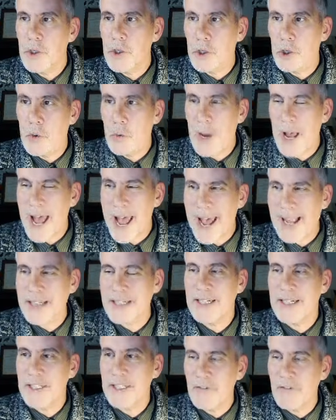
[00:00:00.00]
to
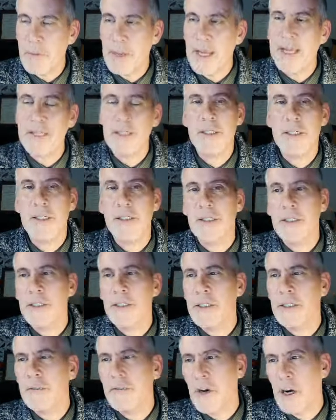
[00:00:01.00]
access different places and to
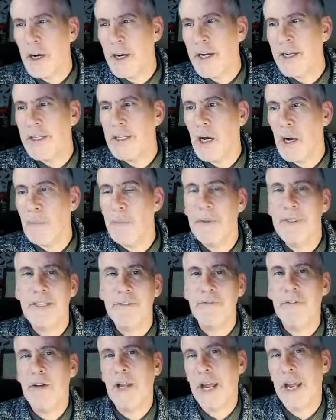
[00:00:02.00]
divide up
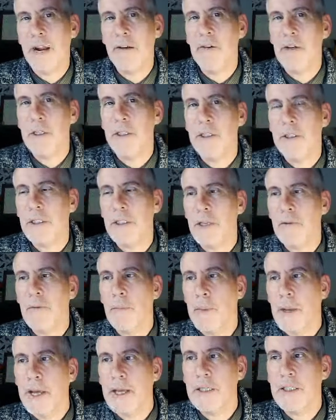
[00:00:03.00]
different areas and
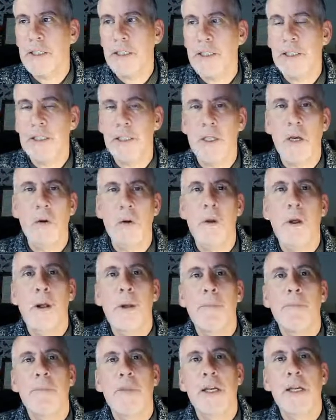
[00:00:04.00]
different places. So
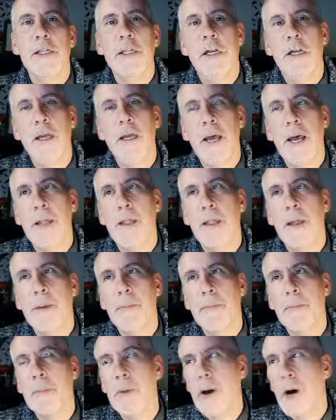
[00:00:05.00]
there's like a, a
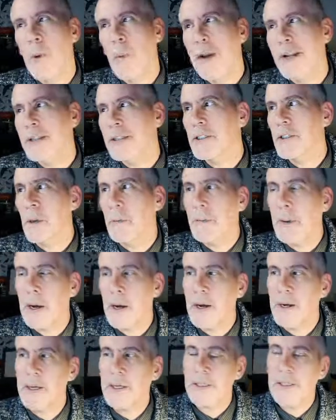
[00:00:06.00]
I went into a
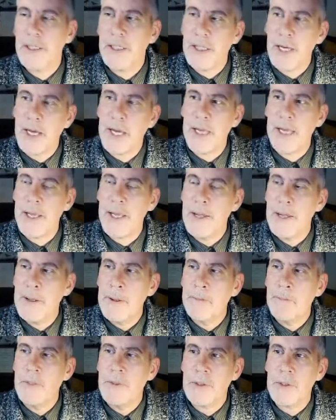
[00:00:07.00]
park today,
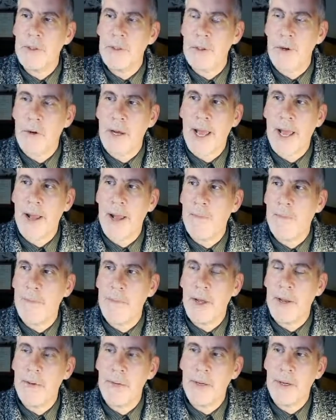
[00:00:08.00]
took the dog out
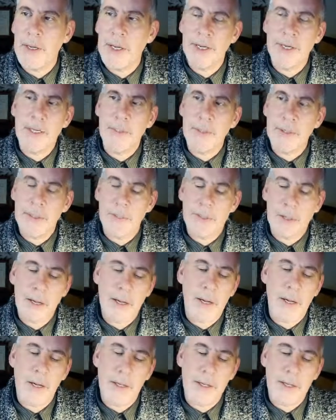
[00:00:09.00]
and ended up in a
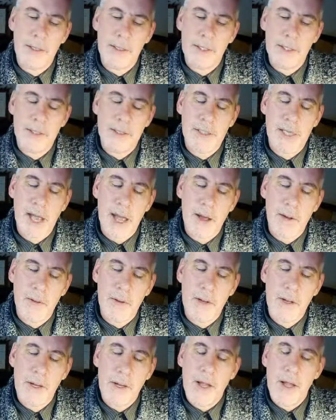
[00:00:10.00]
park in in
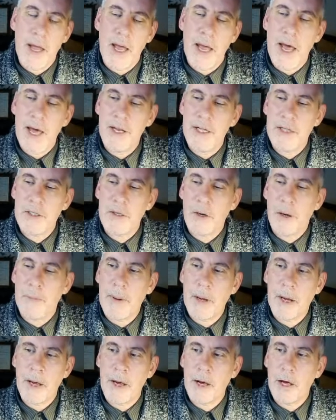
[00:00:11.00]
town, and it's got a
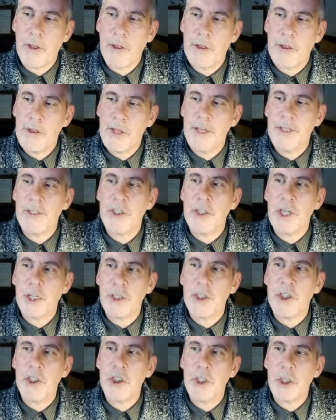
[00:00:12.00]
path that
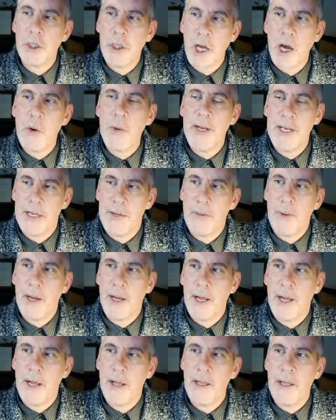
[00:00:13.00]
doesn't go
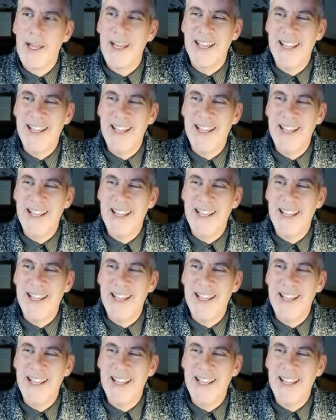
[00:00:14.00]
anywhere.